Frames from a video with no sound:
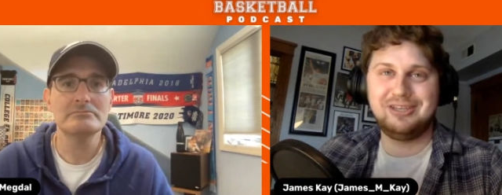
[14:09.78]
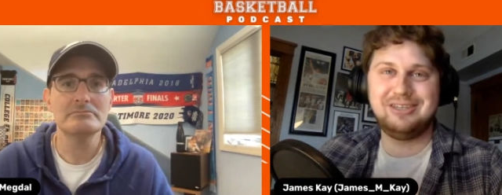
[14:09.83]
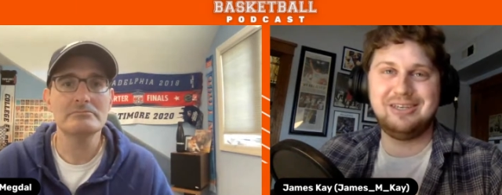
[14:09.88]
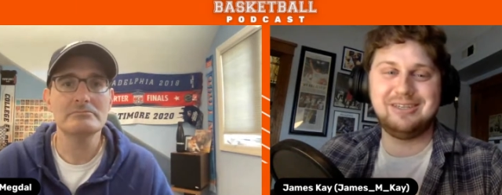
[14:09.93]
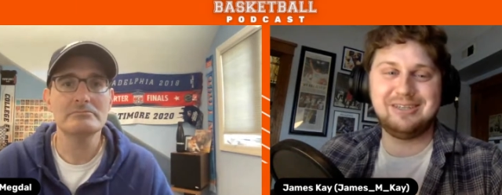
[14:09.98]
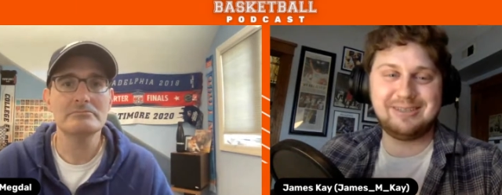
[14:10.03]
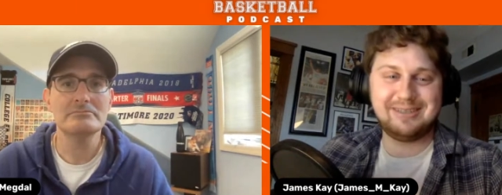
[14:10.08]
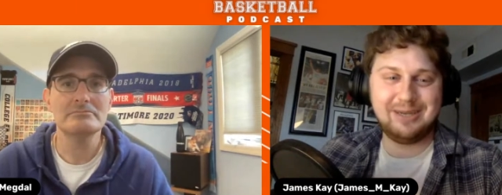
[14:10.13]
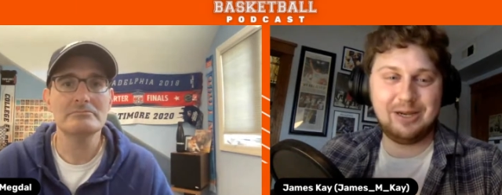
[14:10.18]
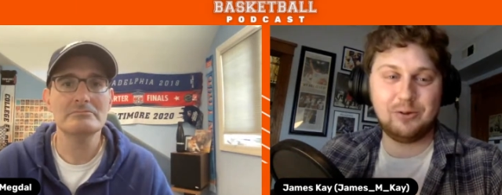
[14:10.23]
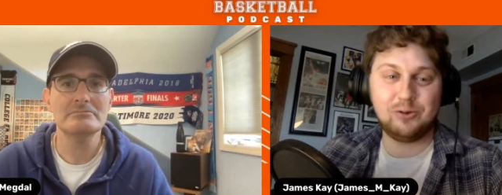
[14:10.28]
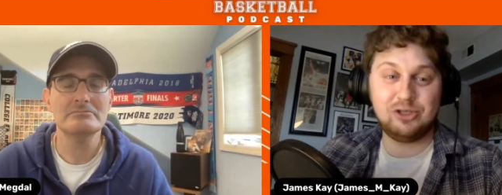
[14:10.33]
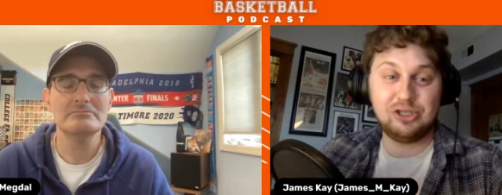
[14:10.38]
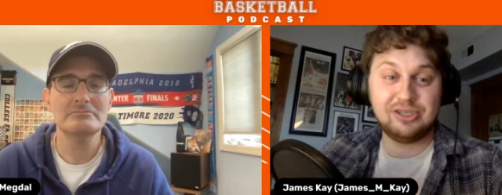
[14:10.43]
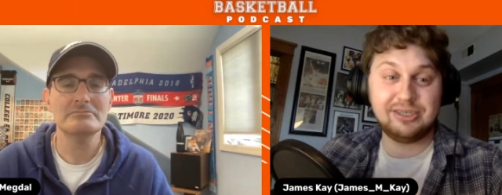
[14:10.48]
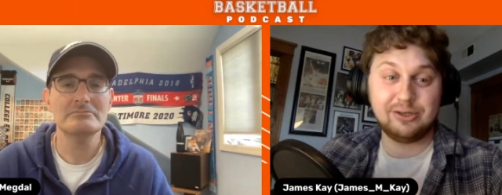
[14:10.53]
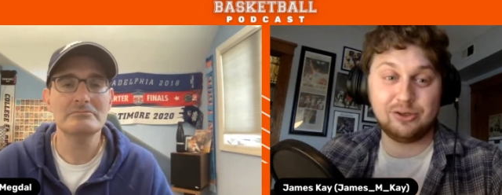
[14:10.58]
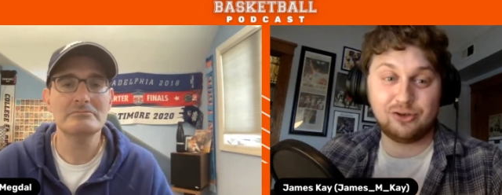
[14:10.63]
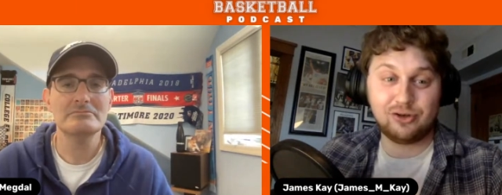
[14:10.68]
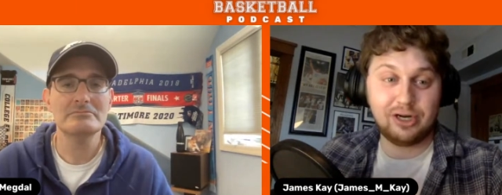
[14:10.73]
Speaker 1: she's, you know,
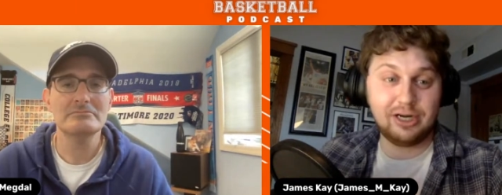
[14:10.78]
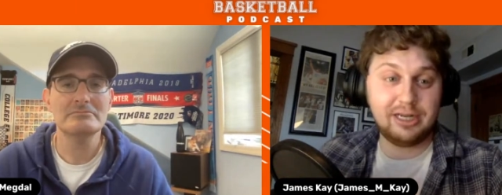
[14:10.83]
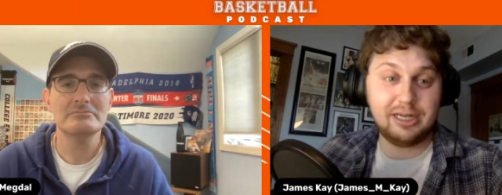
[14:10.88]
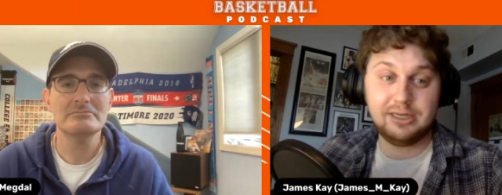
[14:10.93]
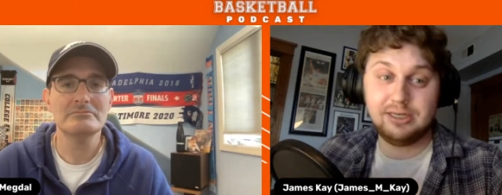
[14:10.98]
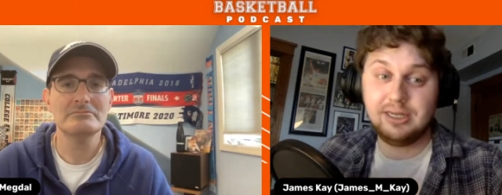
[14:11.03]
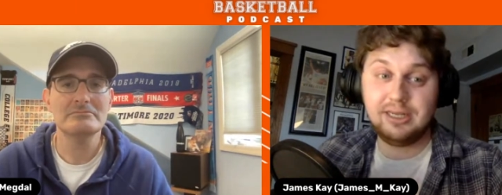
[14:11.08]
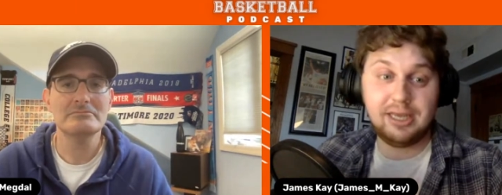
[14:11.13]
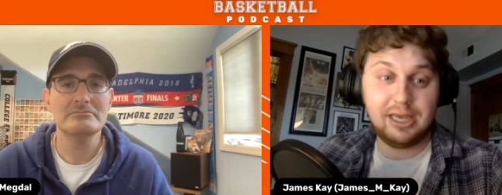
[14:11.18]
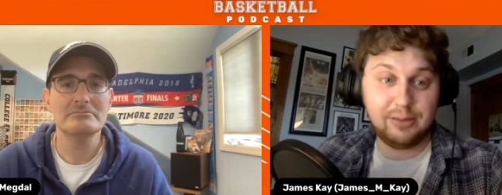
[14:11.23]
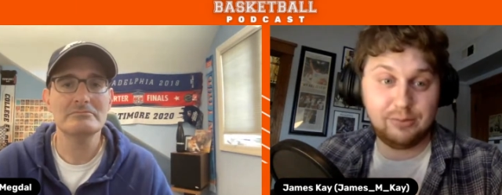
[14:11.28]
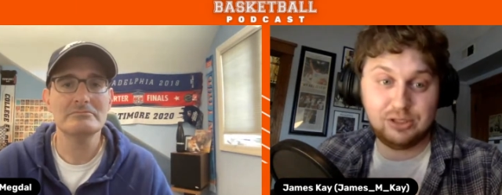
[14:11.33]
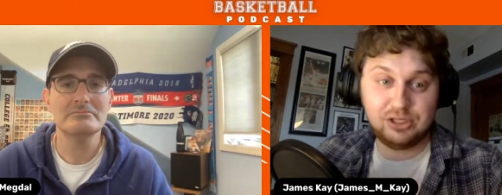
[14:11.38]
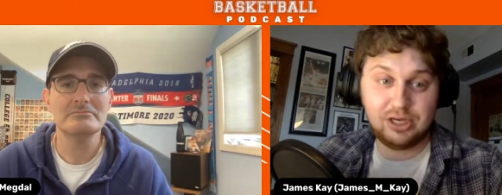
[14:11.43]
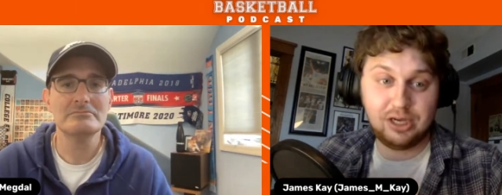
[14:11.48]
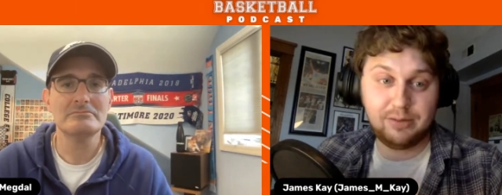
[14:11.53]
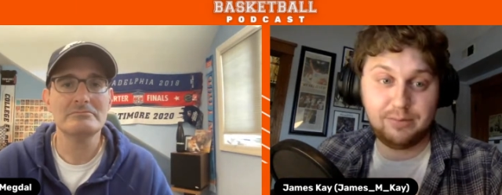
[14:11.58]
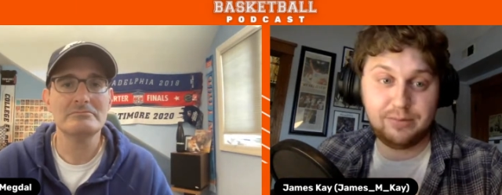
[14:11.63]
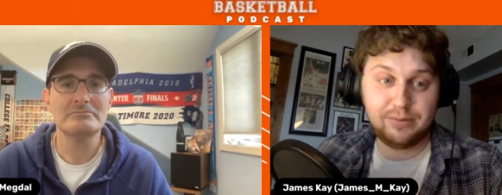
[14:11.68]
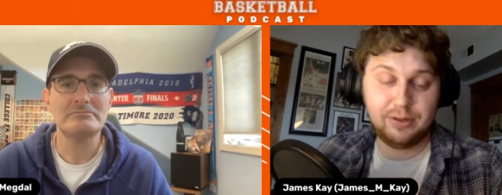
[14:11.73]
she's still trying to get into game
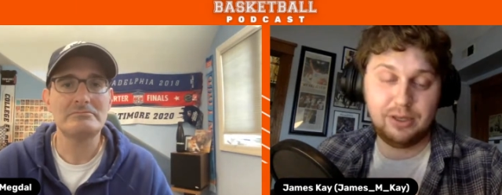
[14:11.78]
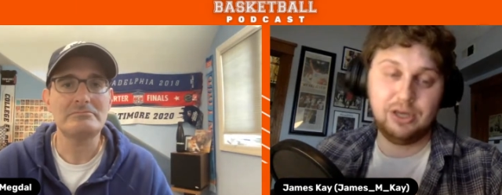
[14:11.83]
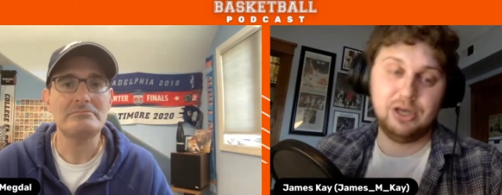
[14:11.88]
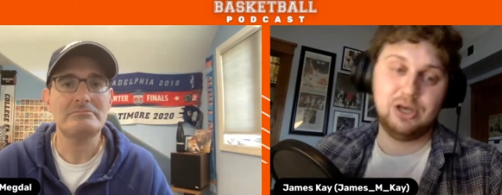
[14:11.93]
shape.